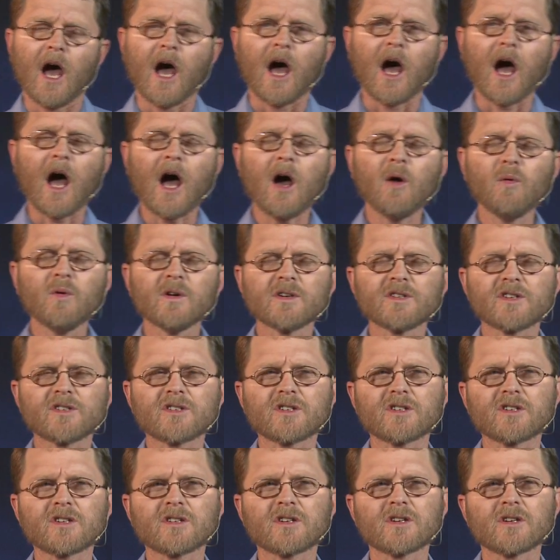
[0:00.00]
I
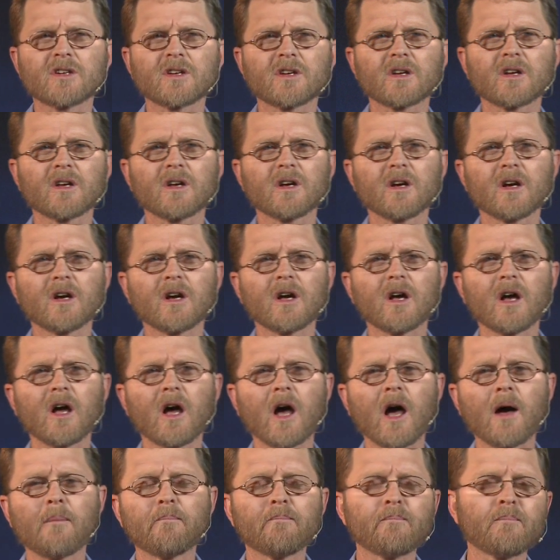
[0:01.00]
was
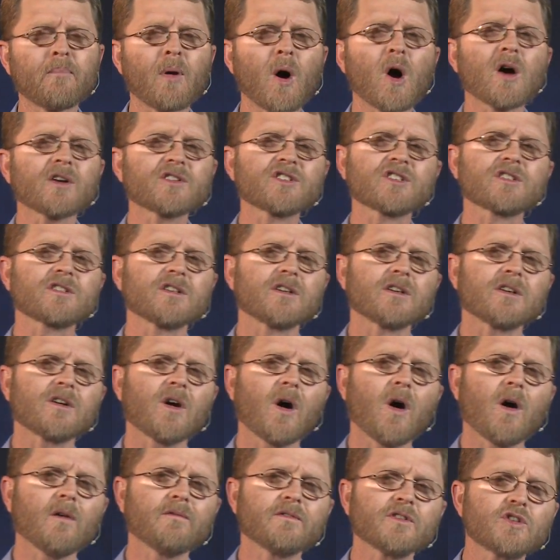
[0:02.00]
a pastor
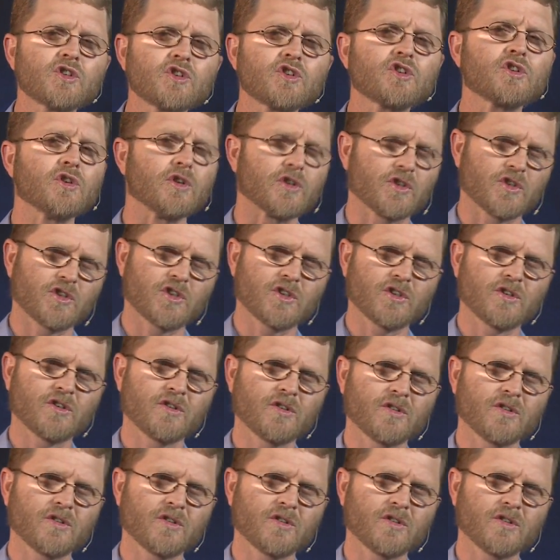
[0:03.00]
of a church.